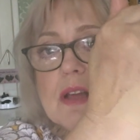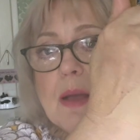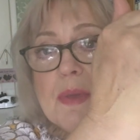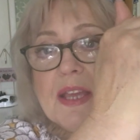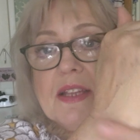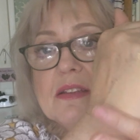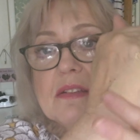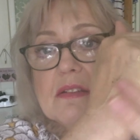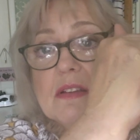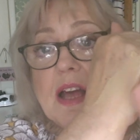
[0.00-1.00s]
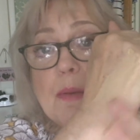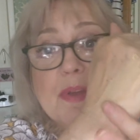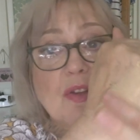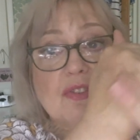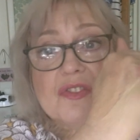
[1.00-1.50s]
I mean, I'll
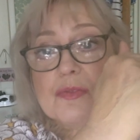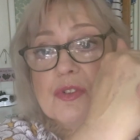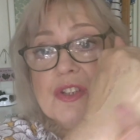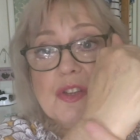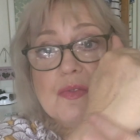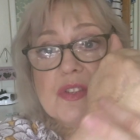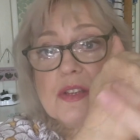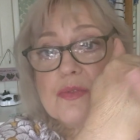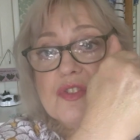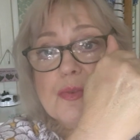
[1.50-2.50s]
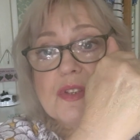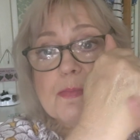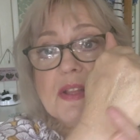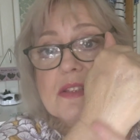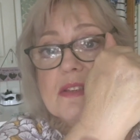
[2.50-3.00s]
be honest, I'm going to use it. It was too
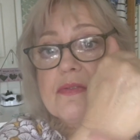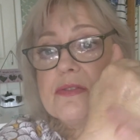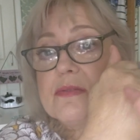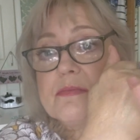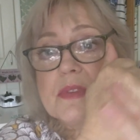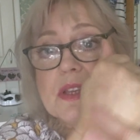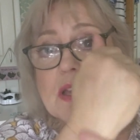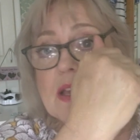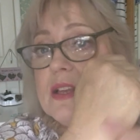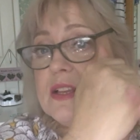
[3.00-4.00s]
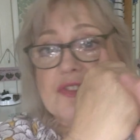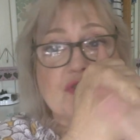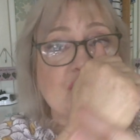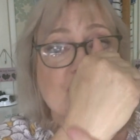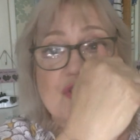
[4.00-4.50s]
expensive.
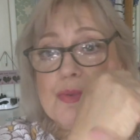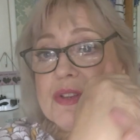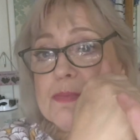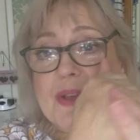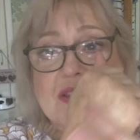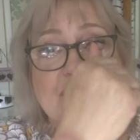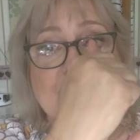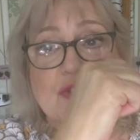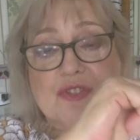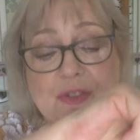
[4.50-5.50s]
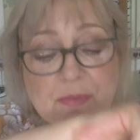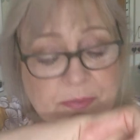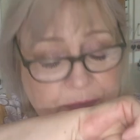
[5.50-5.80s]
It's just too expensive not to.